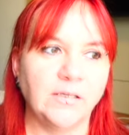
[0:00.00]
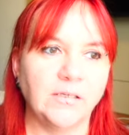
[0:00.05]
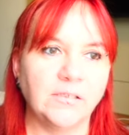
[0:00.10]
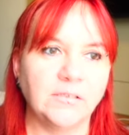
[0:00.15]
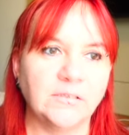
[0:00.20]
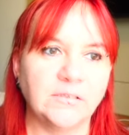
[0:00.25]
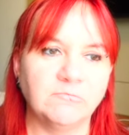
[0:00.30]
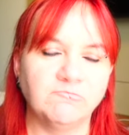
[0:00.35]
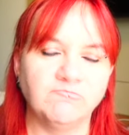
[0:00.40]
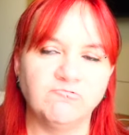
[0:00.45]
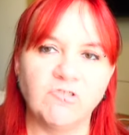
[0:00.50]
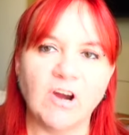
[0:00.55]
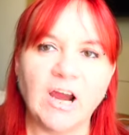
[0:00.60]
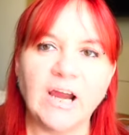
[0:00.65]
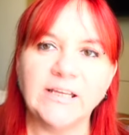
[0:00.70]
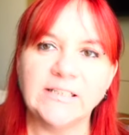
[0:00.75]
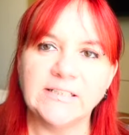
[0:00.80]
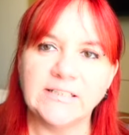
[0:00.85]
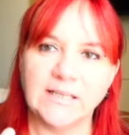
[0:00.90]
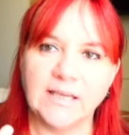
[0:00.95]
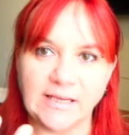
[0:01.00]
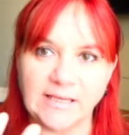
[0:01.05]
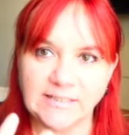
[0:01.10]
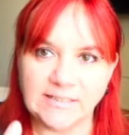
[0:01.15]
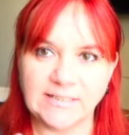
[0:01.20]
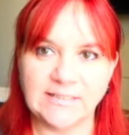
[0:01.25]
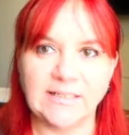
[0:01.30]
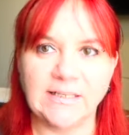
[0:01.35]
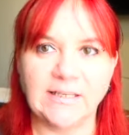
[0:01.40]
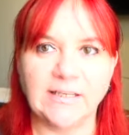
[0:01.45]
is write a
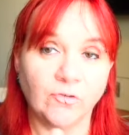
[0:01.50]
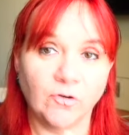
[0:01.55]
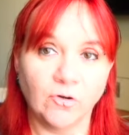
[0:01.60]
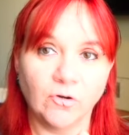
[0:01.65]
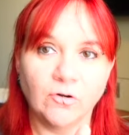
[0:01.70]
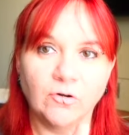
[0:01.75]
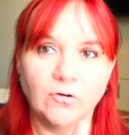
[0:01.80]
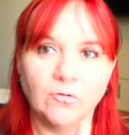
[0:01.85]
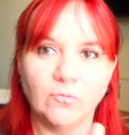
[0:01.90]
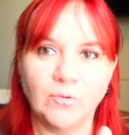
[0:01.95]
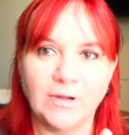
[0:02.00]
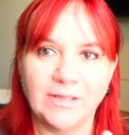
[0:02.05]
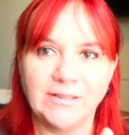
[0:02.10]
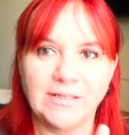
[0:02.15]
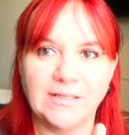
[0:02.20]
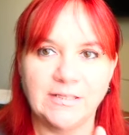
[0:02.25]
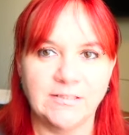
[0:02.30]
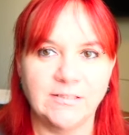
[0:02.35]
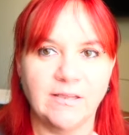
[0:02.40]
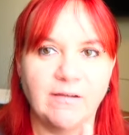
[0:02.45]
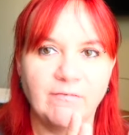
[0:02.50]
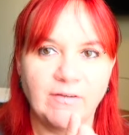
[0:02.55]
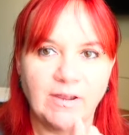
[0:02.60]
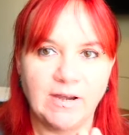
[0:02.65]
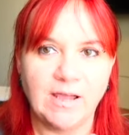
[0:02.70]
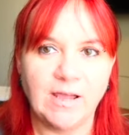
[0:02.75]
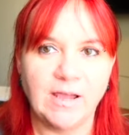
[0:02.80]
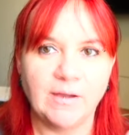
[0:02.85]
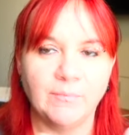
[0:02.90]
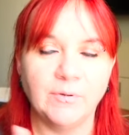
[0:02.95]
scene for when this
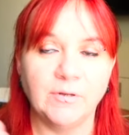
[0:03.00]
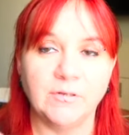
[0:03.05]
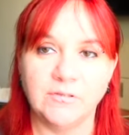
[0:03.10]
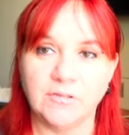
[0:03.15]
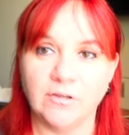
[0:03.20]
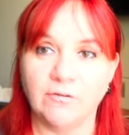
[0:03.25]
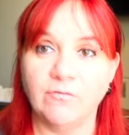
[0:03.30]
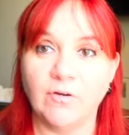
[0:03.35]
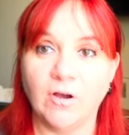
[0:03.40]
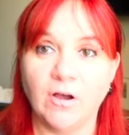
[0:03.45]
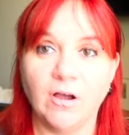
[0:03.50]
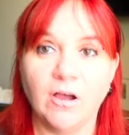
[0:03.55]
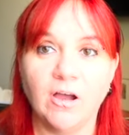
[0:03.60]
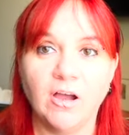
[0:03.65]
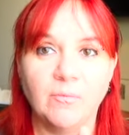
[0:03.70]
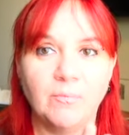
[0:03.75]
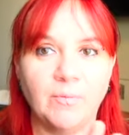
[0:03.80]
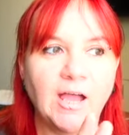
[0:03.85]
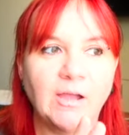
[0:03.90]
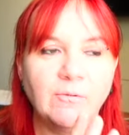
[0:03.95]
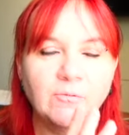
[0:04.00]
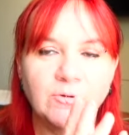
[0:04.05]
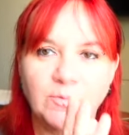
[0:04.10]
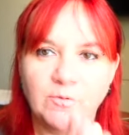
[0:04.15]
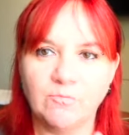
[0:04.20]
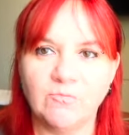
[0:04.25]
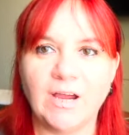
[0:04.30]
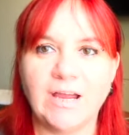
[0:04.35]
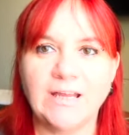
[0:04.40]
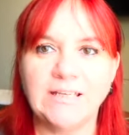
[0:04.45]
event happened. So for Harp, I would be
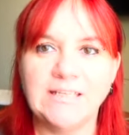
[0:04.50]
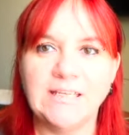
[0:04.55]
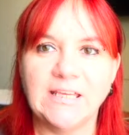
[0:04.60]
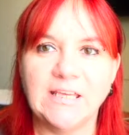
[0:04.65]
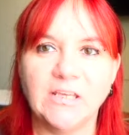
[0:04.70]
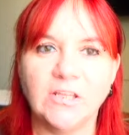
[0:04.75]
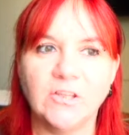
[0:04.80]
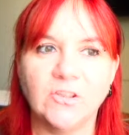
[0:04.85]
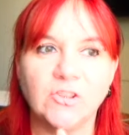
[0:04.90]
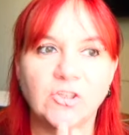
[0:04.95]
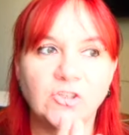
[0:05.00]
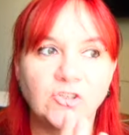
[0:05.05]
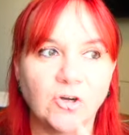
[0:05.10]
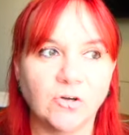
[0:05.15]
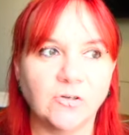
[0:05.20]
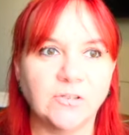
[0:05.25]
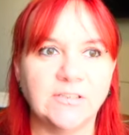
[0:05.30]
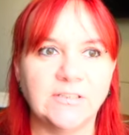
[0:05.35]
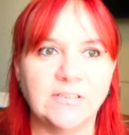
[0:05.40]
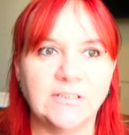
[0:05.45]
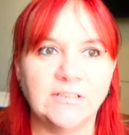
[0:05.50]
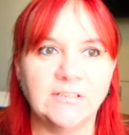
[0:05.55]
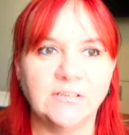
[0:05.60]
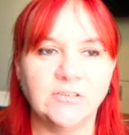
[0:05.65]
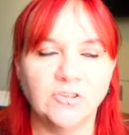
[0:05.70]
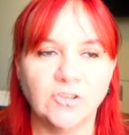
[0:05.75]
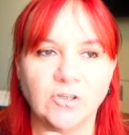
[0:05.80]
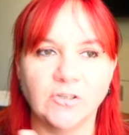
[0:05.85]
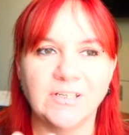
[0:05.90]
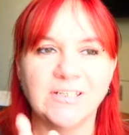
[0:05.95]
writing the dog's,
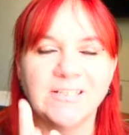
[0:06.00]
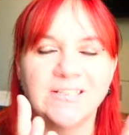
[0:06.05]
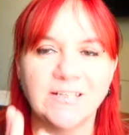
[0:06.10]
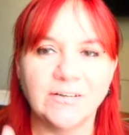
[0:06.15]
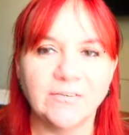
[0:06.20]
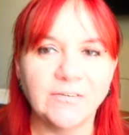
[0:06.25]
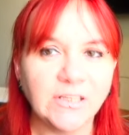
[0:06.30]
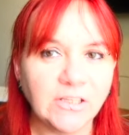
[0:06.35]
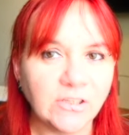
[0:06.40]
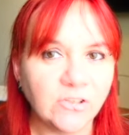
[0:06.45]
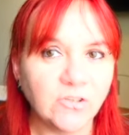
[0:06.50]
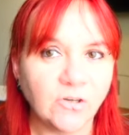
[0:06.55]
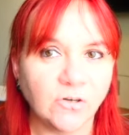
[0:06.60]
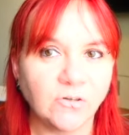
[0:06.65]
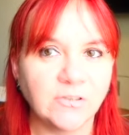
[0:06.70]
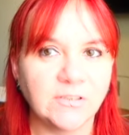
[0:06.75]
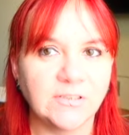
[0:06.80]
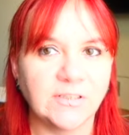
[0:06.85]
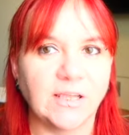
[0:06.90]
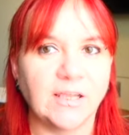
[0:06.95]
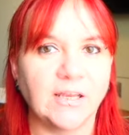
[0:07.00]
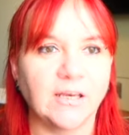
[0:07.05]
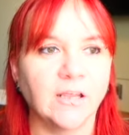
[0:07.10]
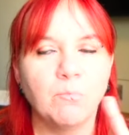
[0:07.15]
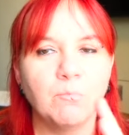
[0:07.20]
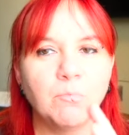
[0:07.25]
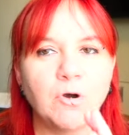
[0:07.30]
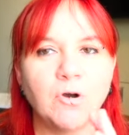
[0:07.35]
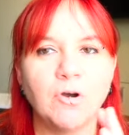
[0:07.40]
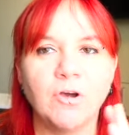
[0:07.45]
not necessarily the dog scene,
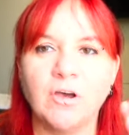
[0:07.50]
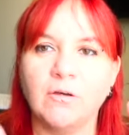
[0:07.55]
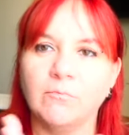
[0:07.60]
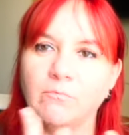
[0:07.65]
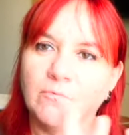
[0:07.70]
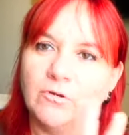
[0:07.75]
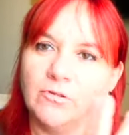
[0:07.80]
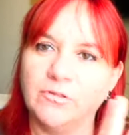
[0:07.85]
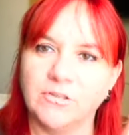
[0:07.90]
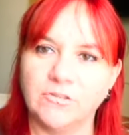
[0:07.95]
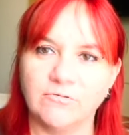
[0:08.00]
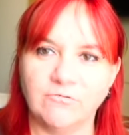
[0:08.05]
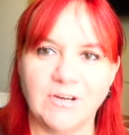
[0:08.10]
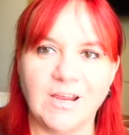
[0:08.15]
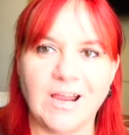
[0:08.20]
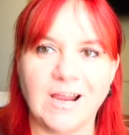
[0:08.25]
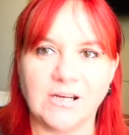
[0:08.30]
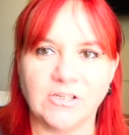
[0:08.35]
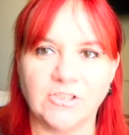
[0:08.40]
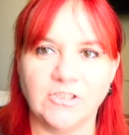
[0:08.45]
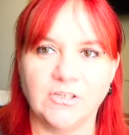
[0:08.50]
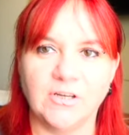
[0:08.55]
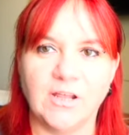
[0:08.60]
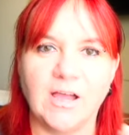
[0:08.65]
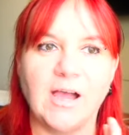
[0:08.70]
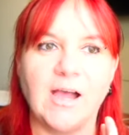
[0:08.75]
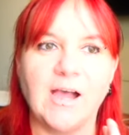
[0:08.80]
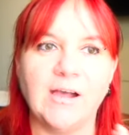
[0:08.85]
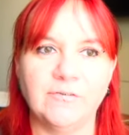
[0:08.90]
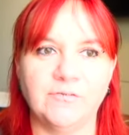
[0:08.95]
but her mother's reaction
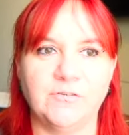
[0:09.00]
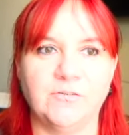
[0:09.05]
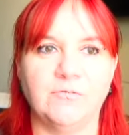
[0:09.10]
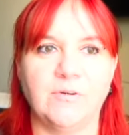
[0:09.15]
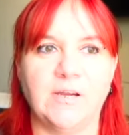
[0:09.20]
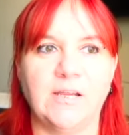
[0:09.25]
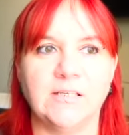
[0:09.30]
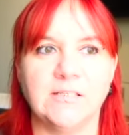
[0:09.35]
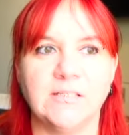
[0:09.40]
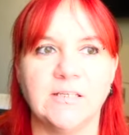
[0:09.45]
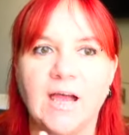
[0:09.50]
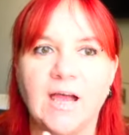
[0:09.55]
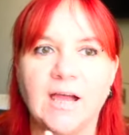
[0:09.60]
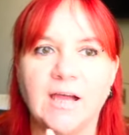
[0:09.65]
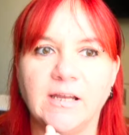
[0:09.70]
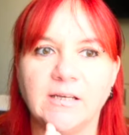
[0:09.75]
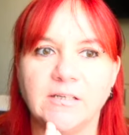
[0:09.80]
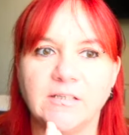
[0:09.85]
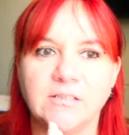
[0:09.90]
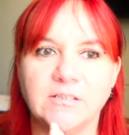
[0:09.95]
after it, and